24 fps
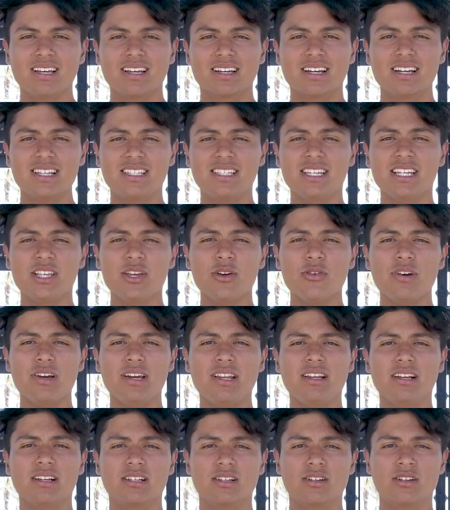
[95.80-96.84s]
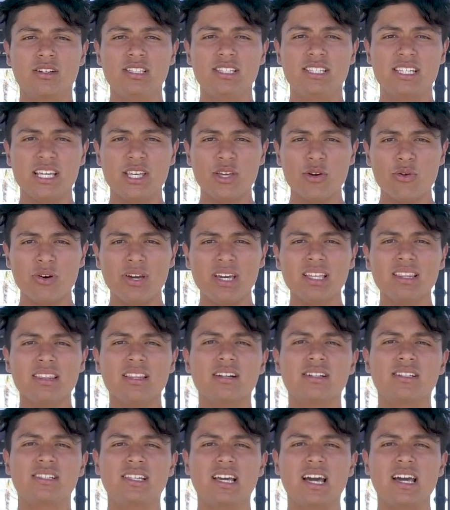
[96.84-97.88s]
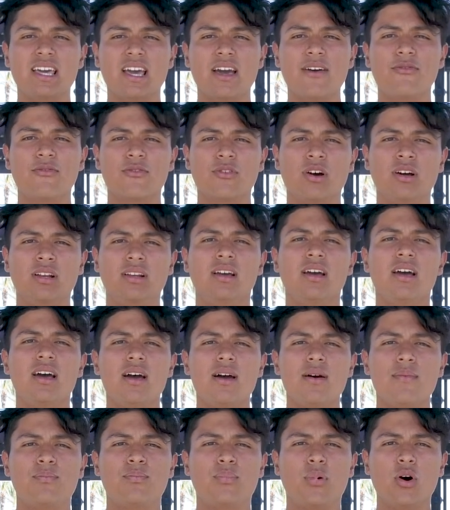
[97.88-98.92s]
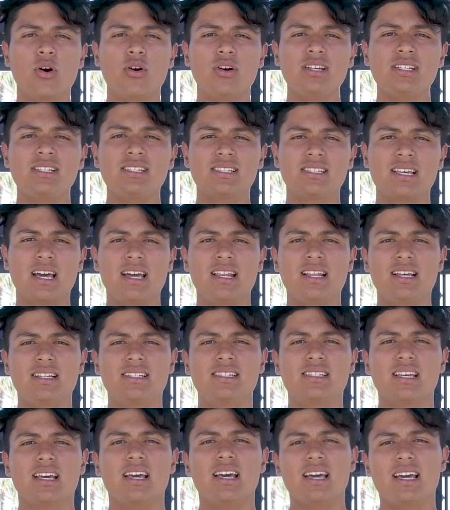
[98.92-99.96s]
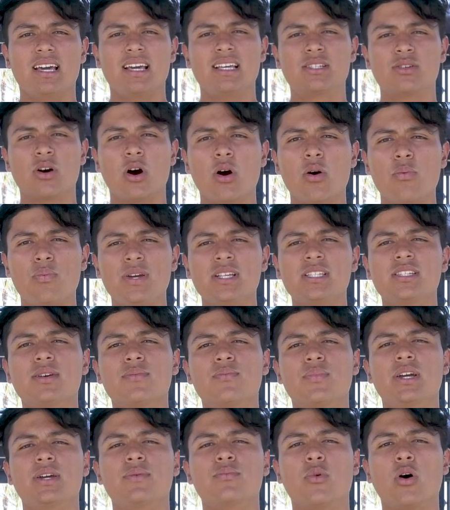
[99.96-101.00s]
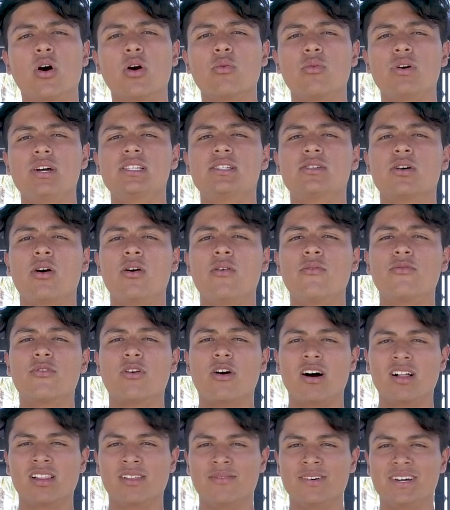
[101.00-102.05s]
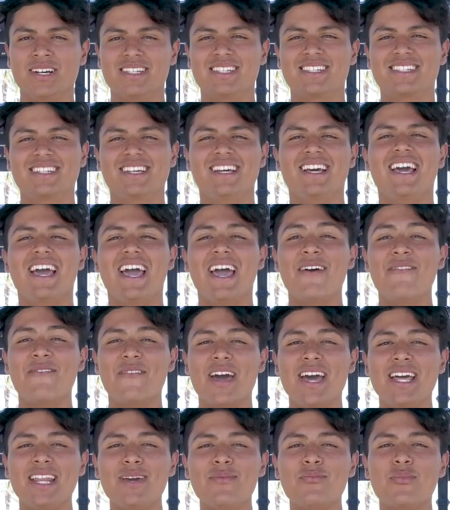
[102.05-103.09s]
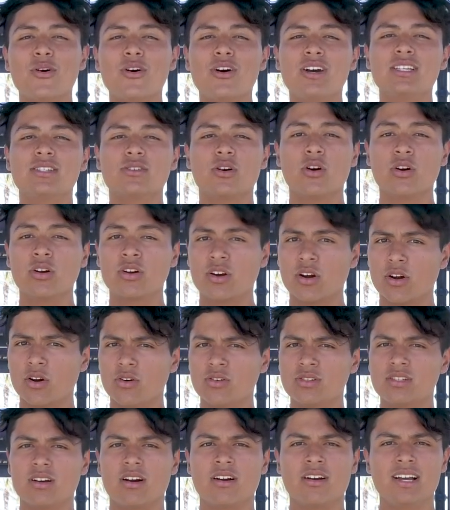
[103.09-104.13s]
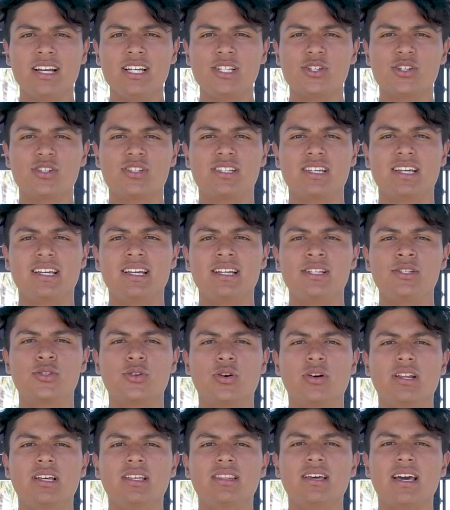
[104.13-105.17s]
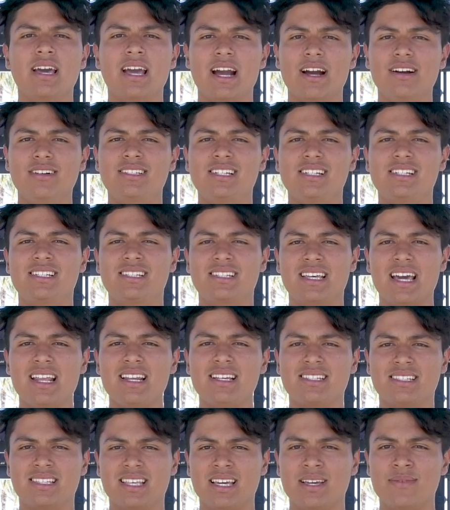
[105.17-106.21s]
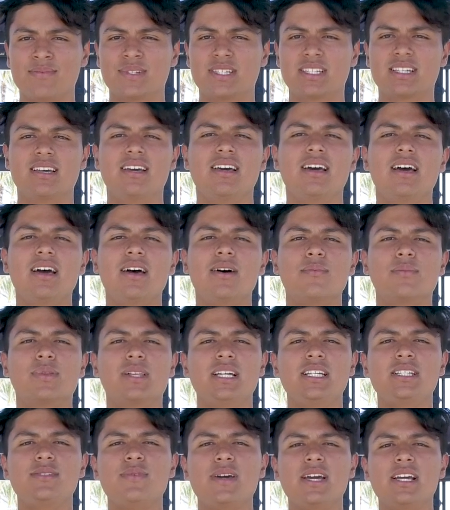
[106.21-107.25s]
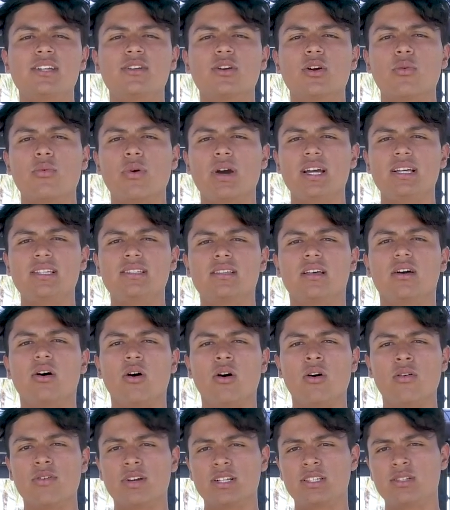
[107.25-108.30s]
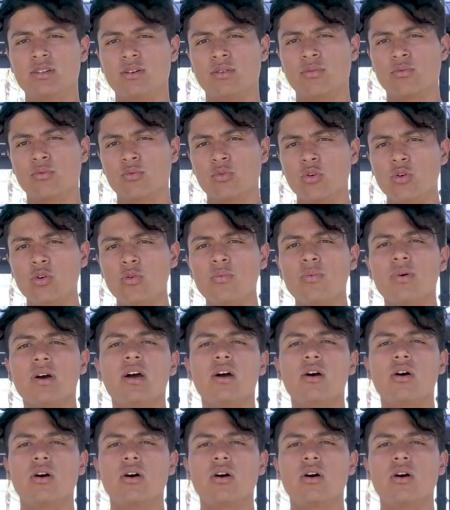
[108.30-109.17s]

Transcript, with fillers: continuing their CIF run, boys tennis is hoping to bring more wins home for all of us. If any boys or girls are interested in joining the Heritage tennis teams, please make your way over to room